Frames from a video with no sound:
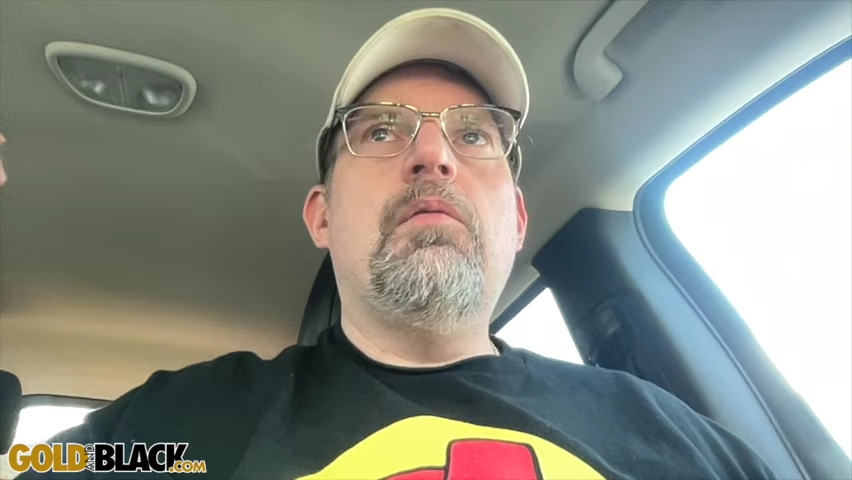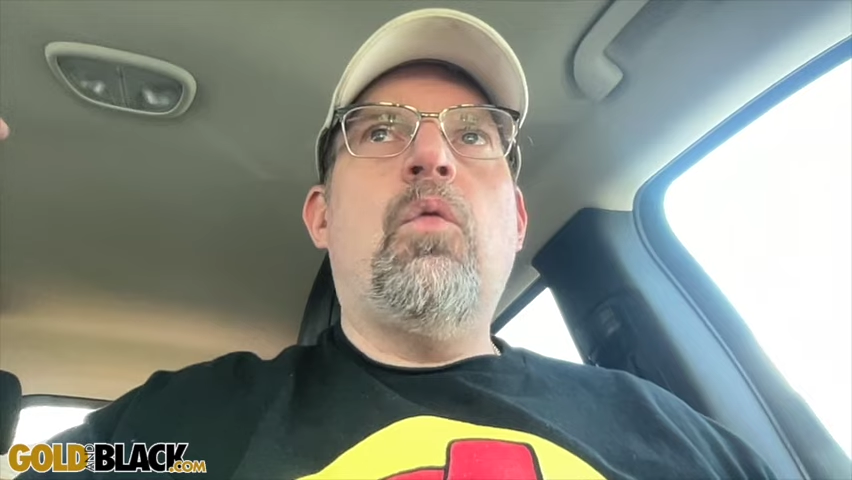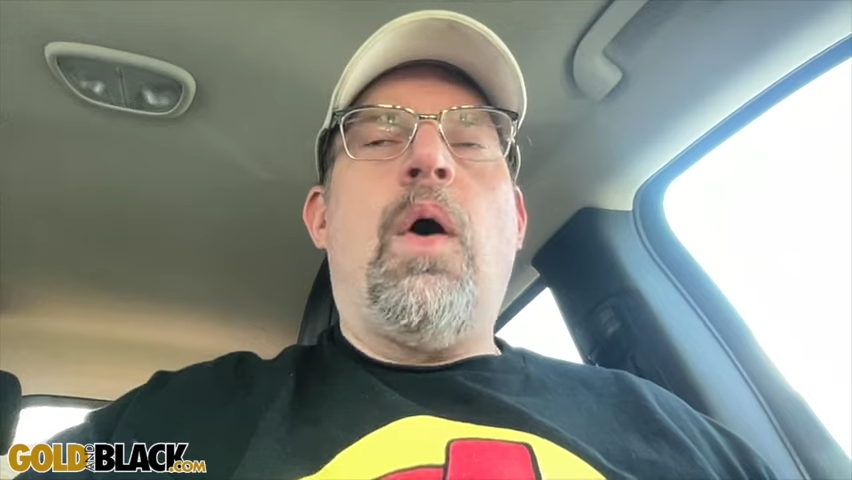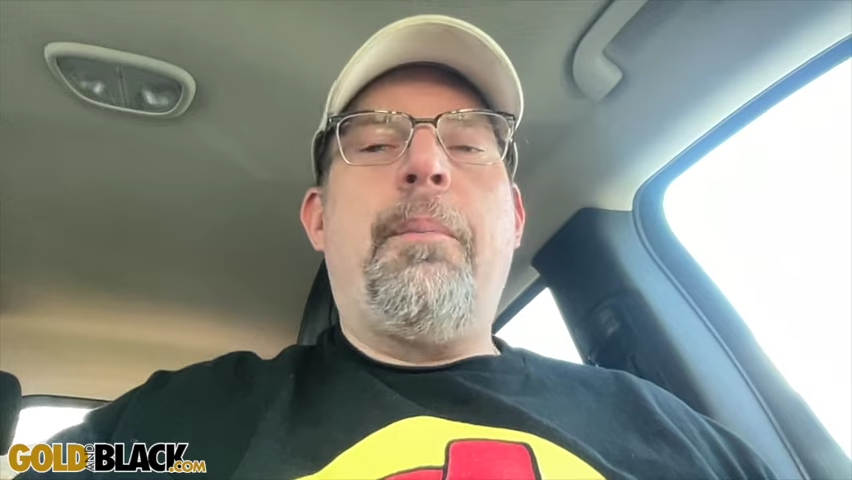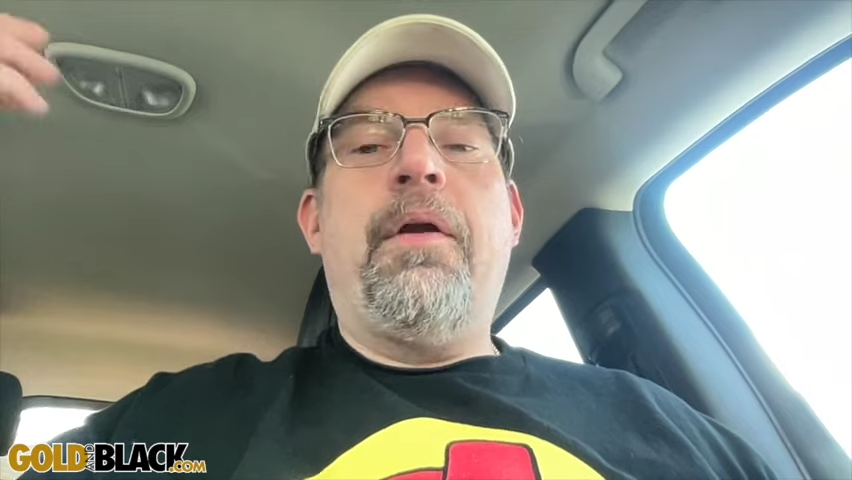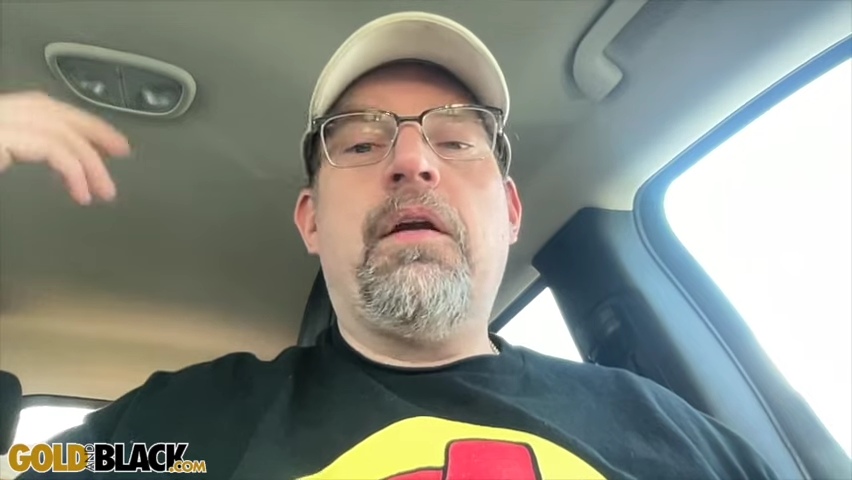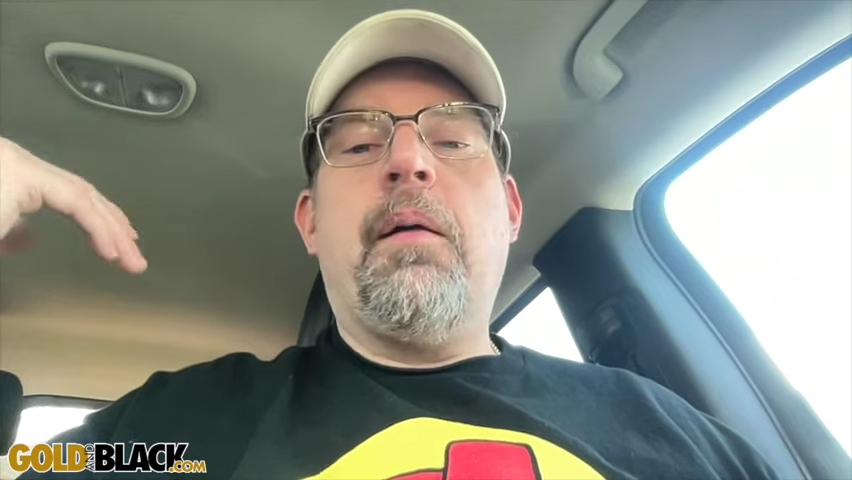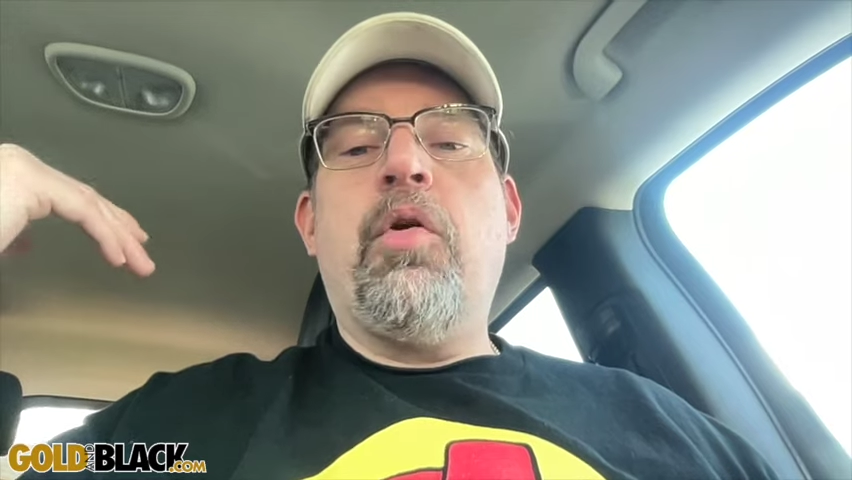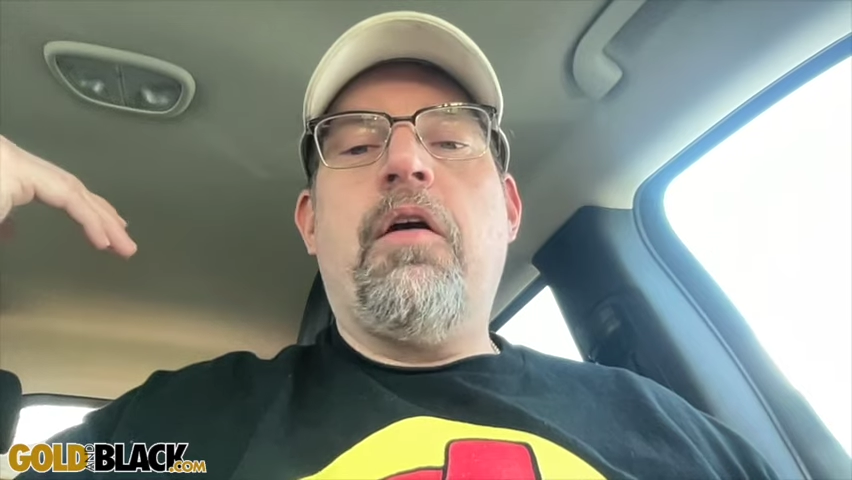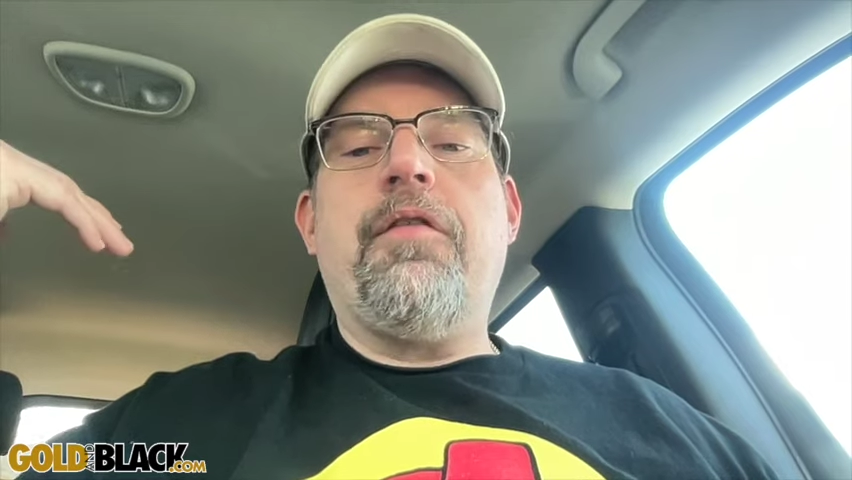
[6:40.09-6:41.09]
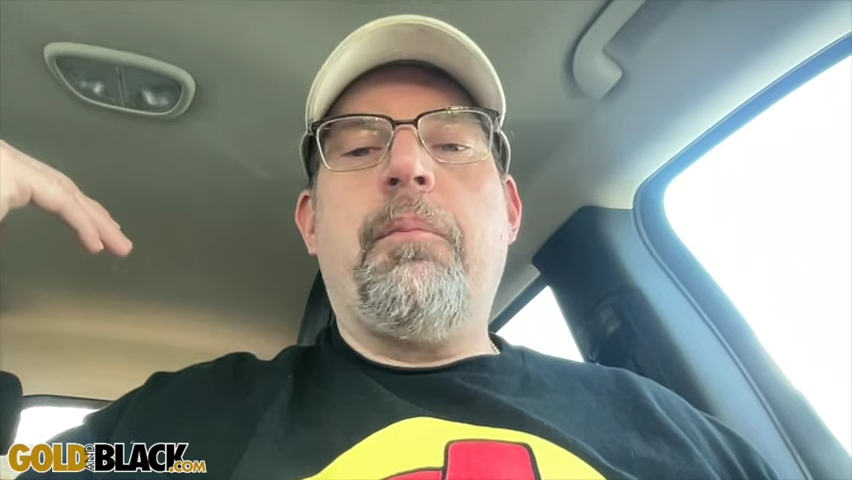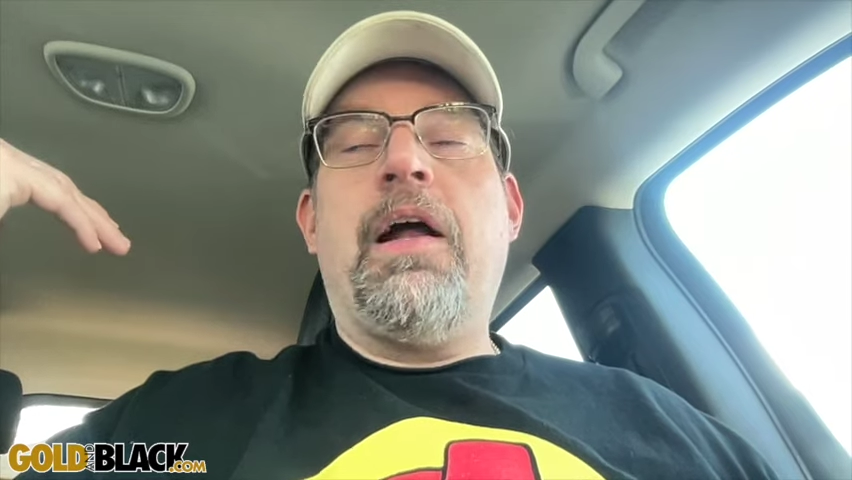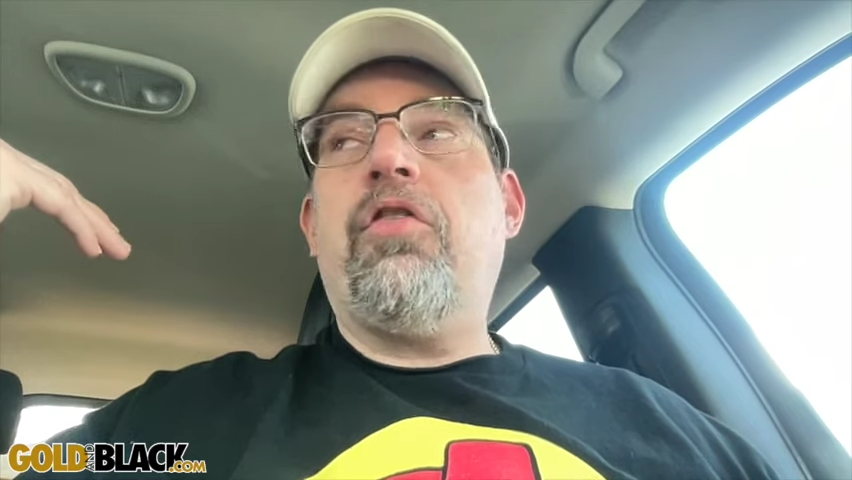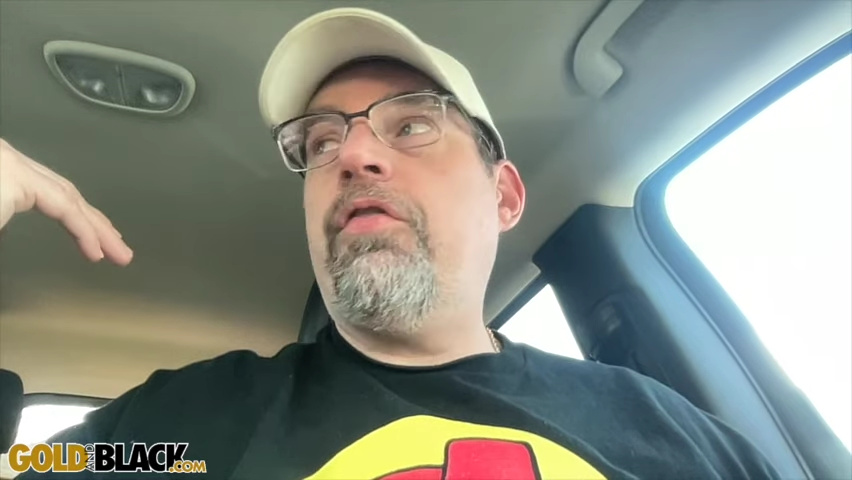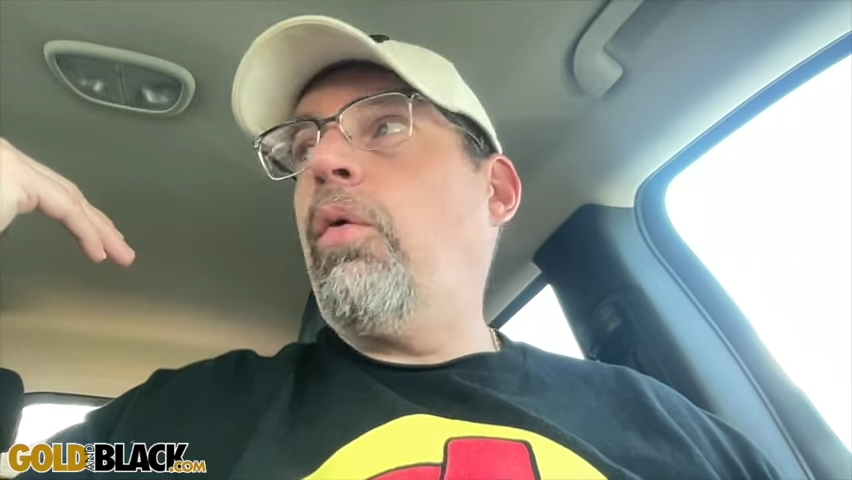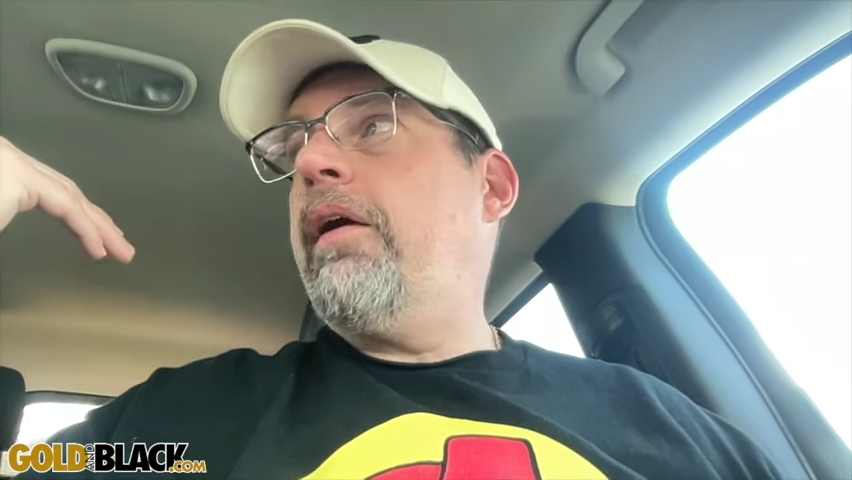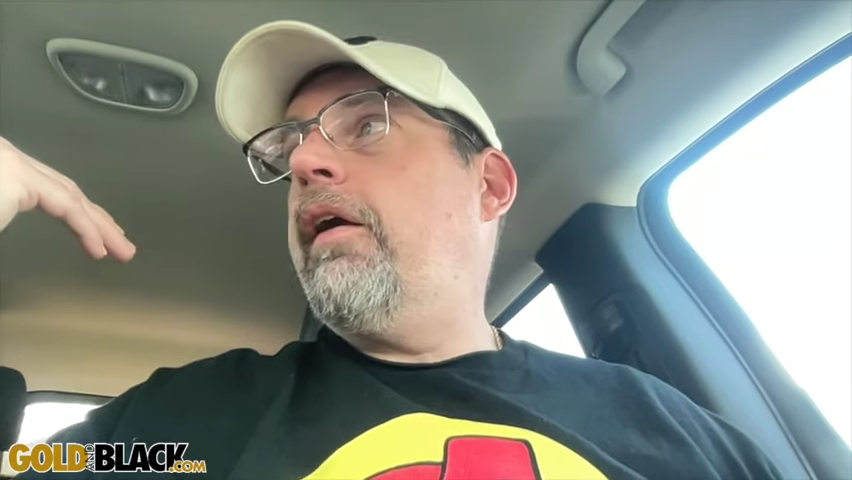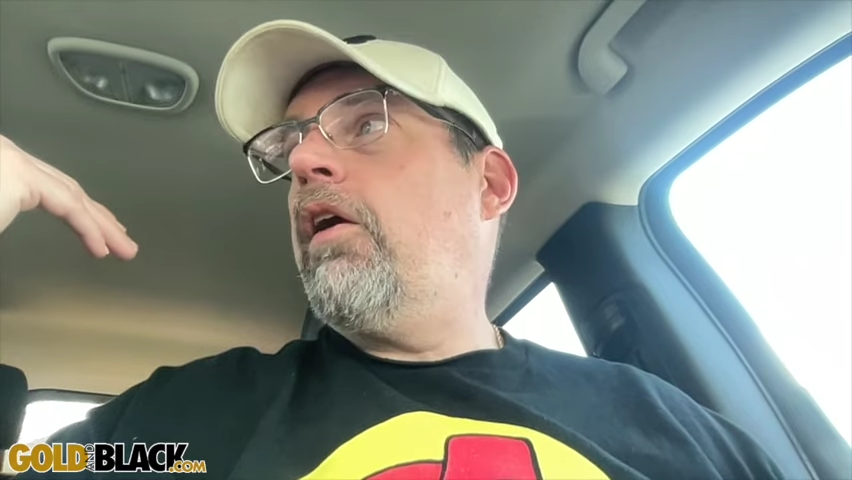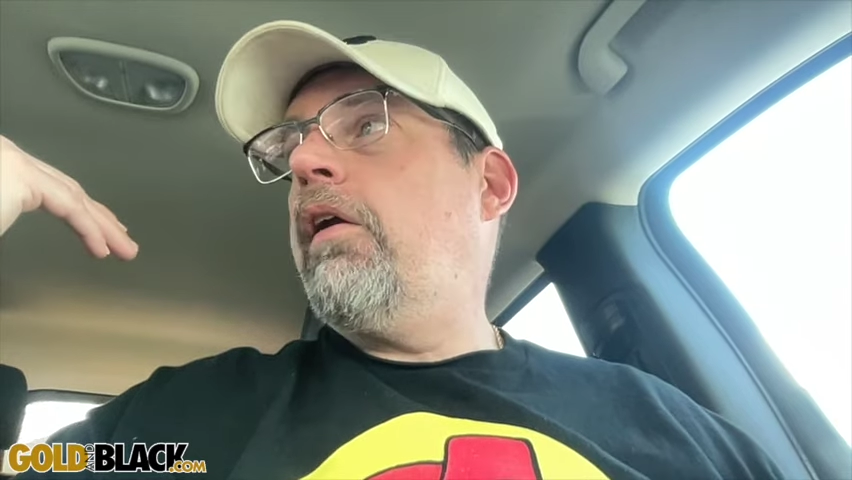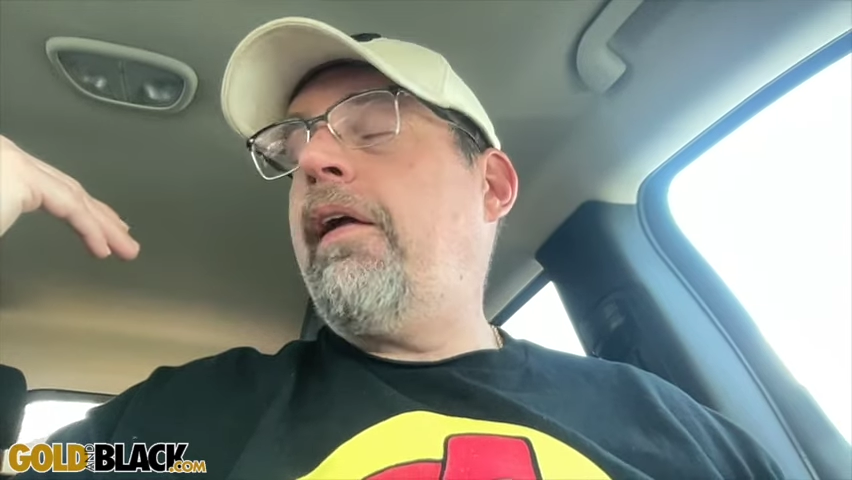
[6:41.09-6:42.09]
weapon coming off the bench for you here,